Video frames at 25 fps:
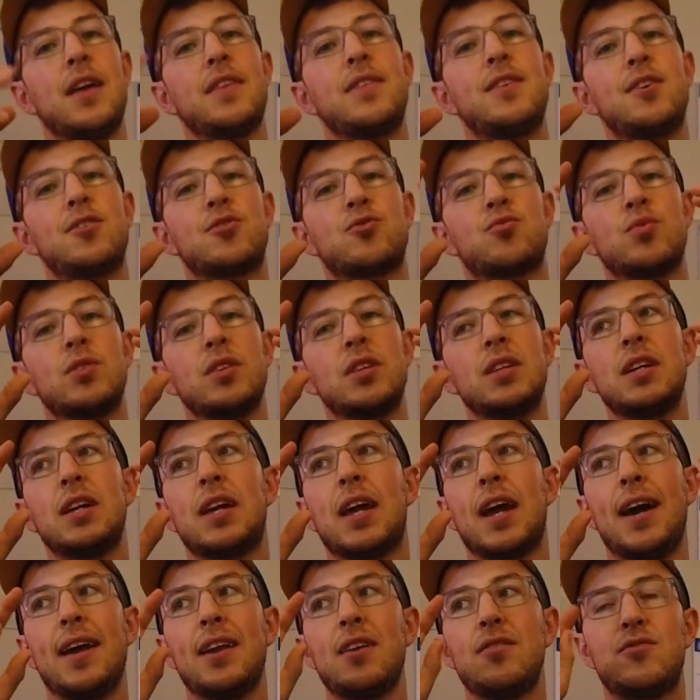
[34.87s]
there's really
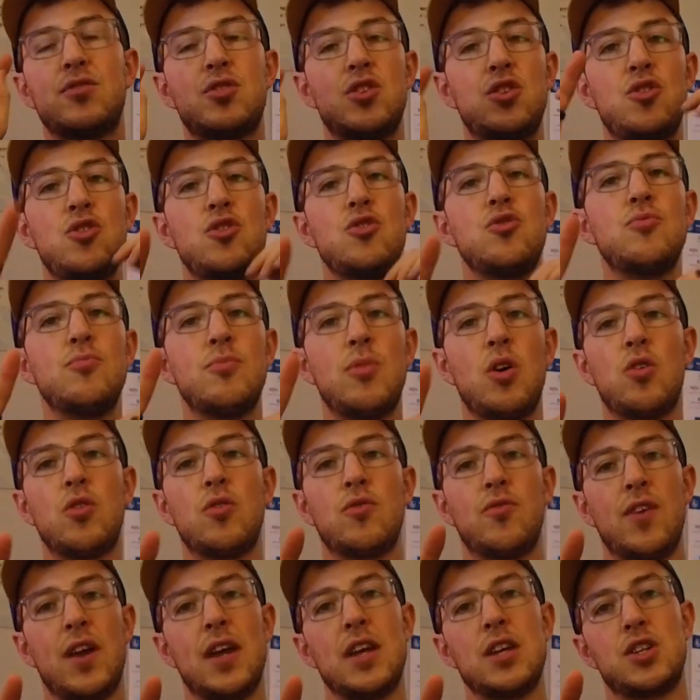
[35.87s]
kind of two
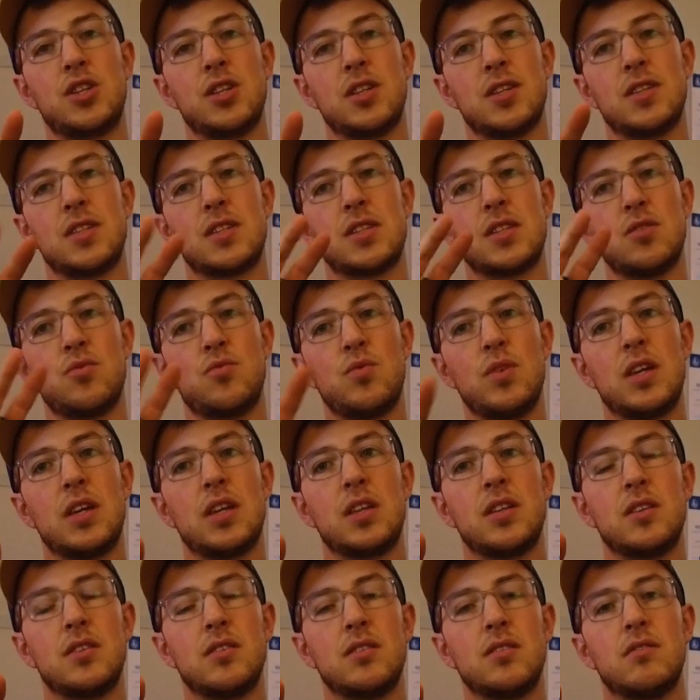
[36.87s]
motivations that we
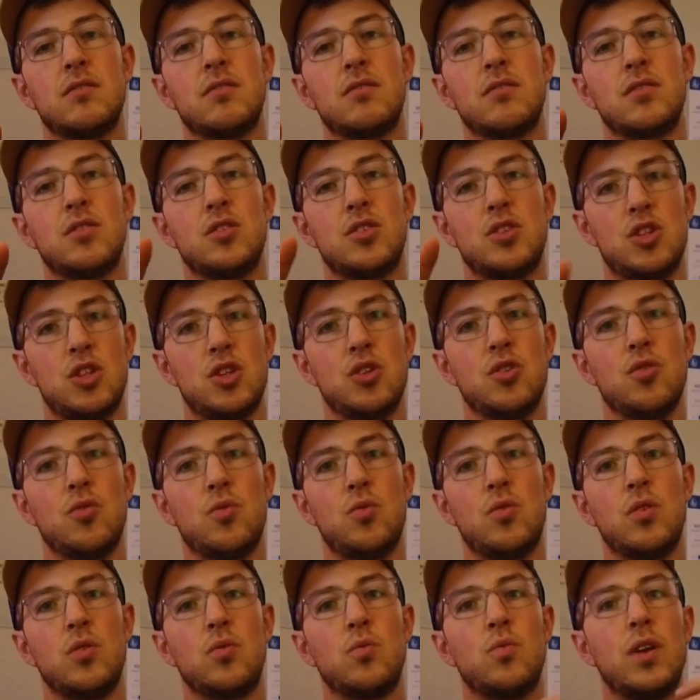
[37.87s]
can
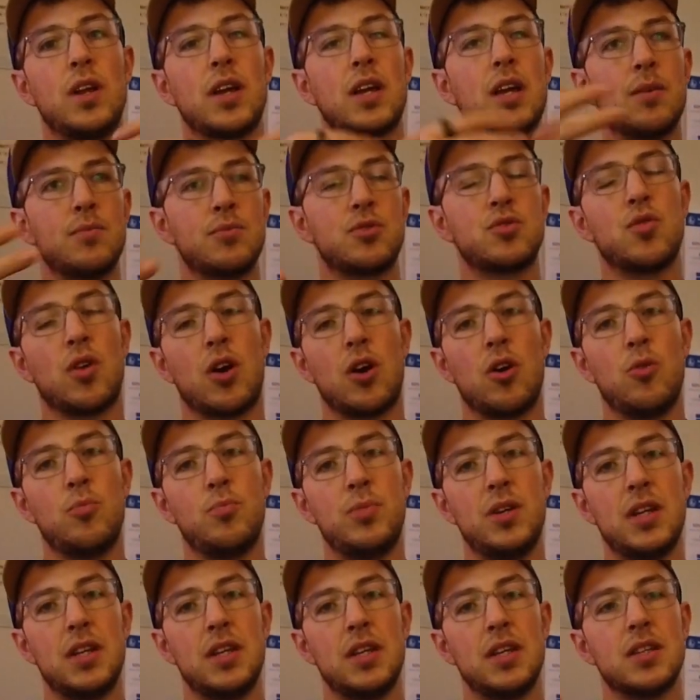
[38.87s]
do when it comes to our
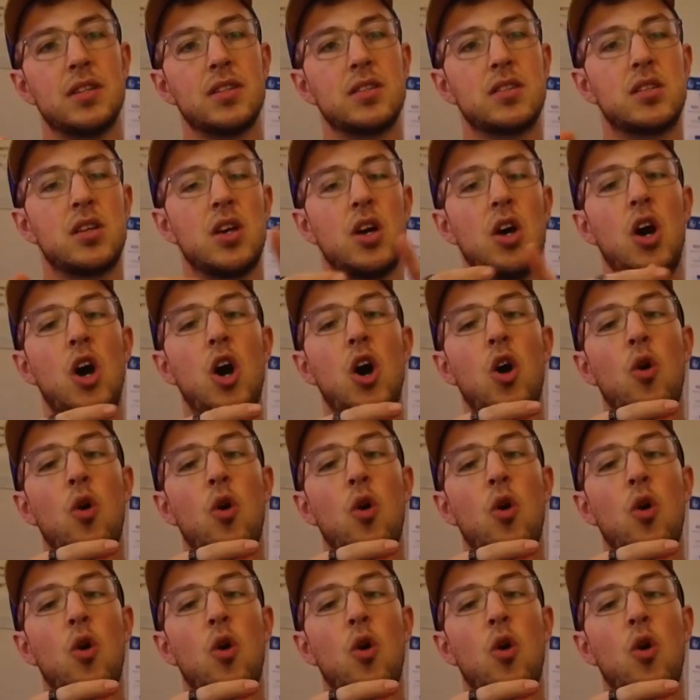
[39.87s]
obedience.